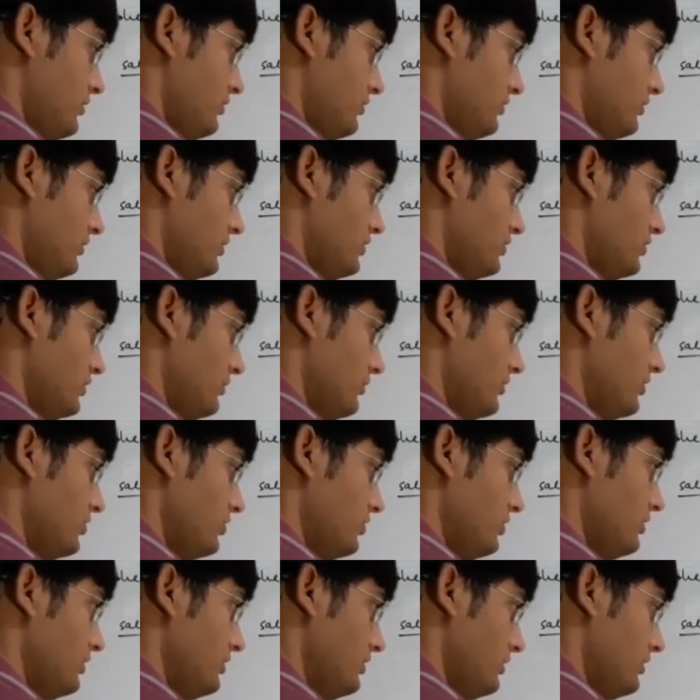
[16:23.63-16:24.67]
this will be your
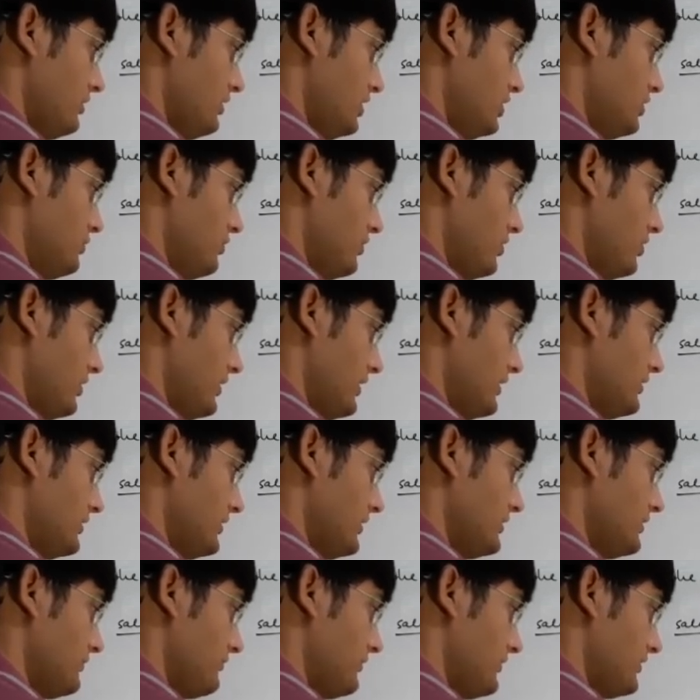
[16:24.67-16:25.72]
e to the power hx
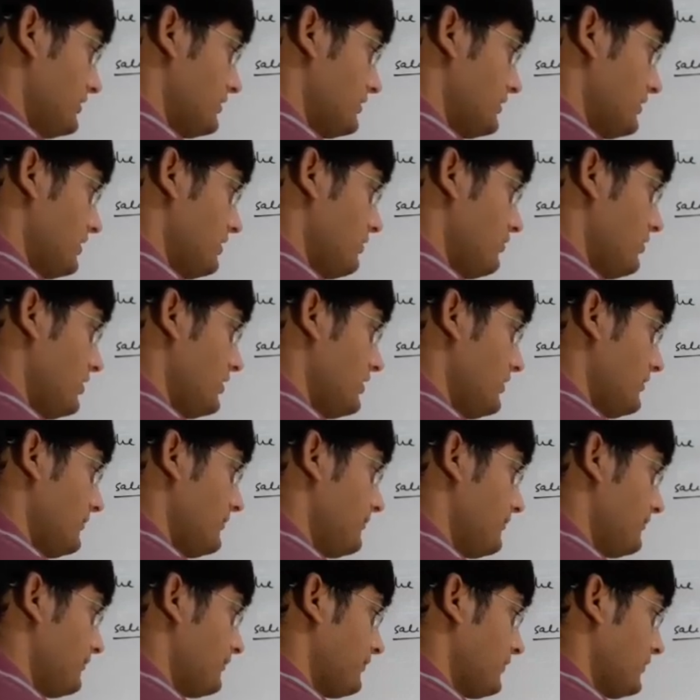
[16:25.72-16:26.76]
plus ky,
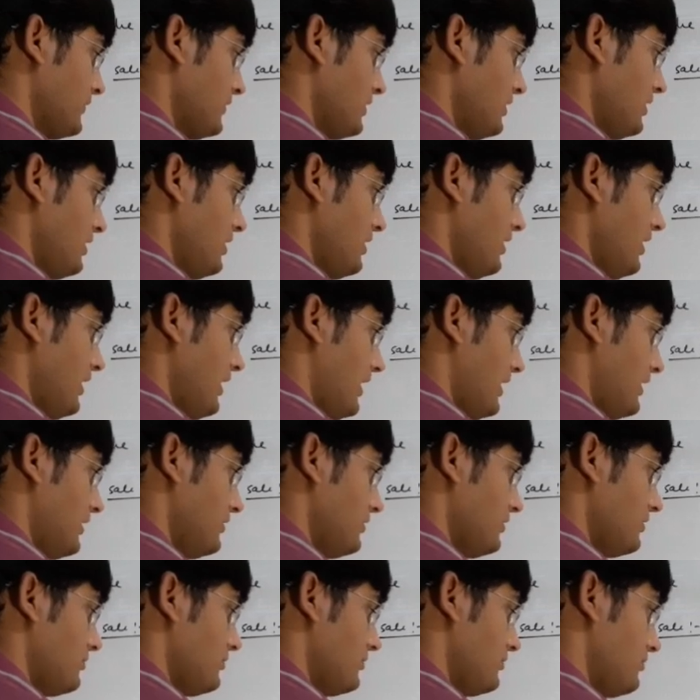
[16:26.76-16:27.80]
and in
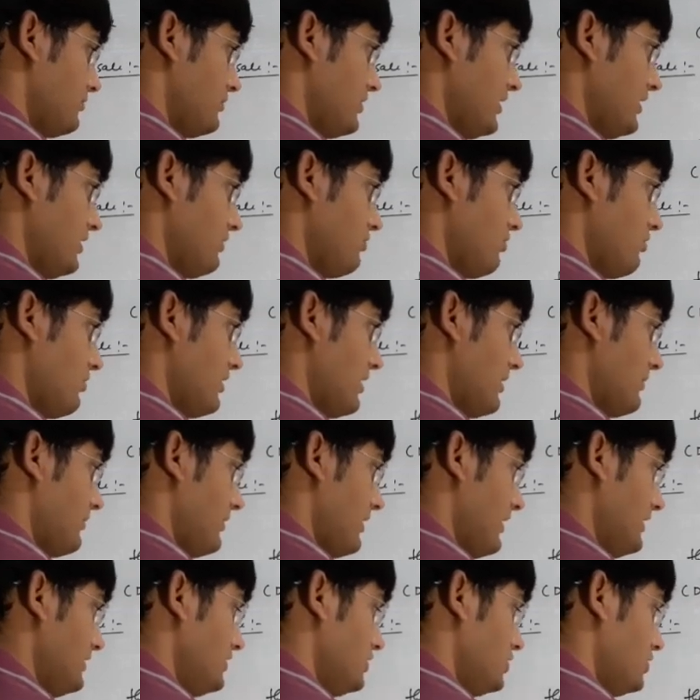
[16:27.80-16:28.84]
the bracket we will have
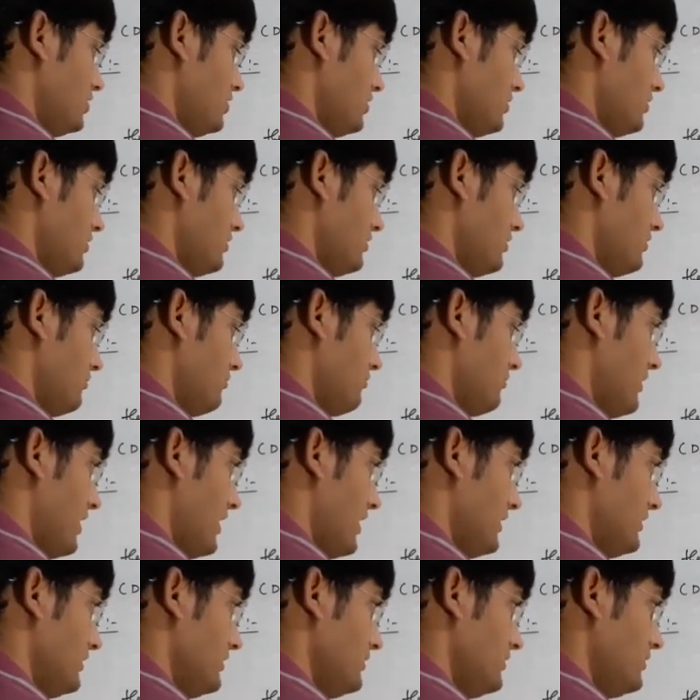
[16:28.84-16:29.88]
h
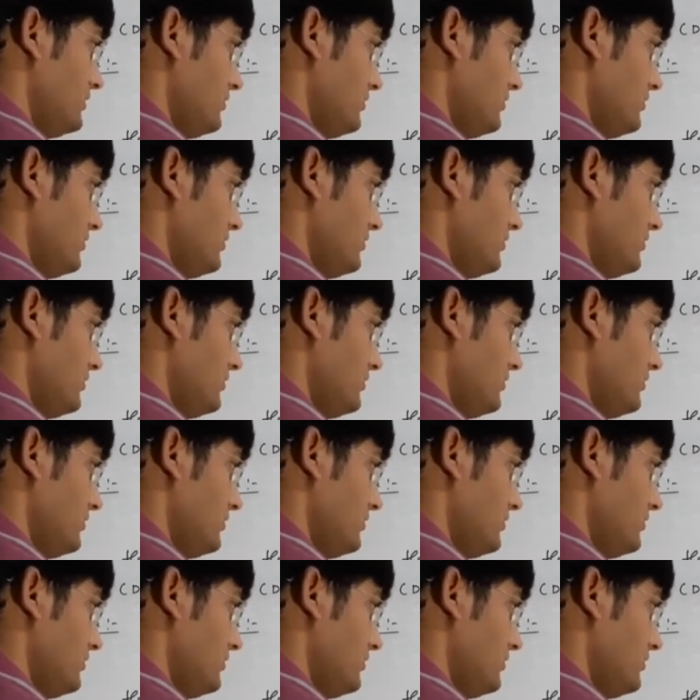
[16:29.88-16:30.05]
minus